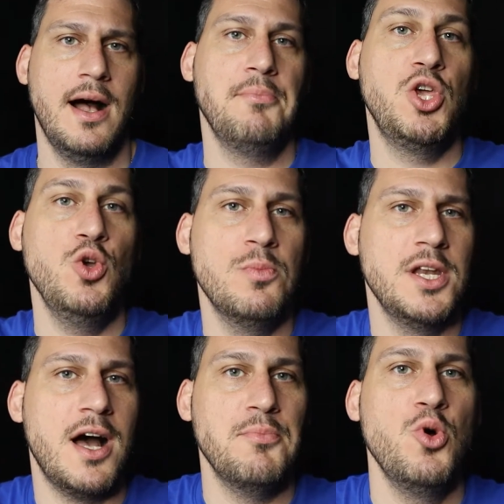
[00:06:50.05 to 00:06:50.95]
I'm
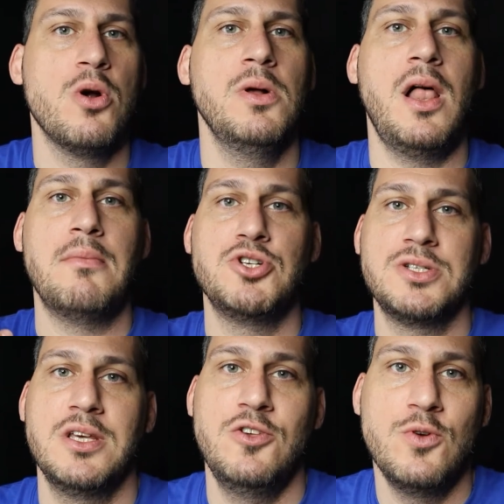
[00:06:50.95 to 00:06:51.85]
human, I'm normal, I'm
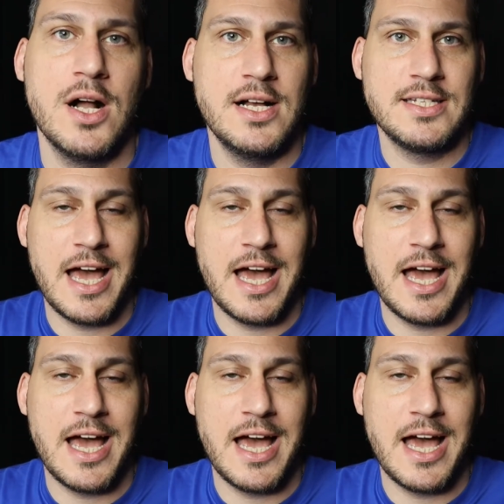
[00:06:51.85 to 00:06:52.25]
just like you guys.